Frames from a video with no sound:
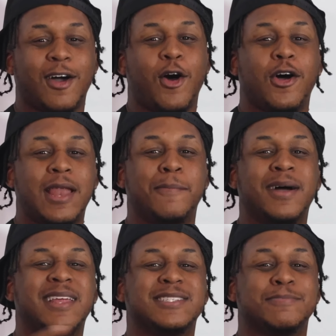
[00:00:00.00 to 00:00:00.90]
All that
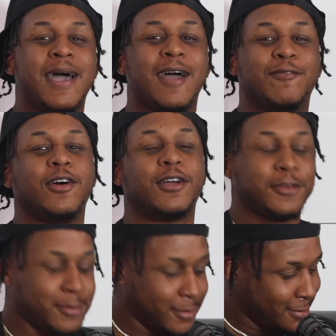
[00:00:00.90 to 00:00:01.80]
money is mine. Fuck
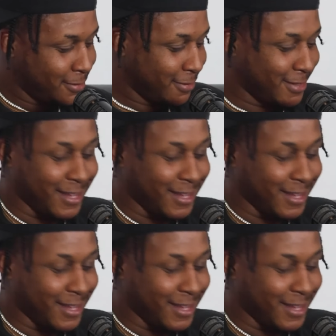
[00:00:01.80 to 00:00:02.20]
you. Do you?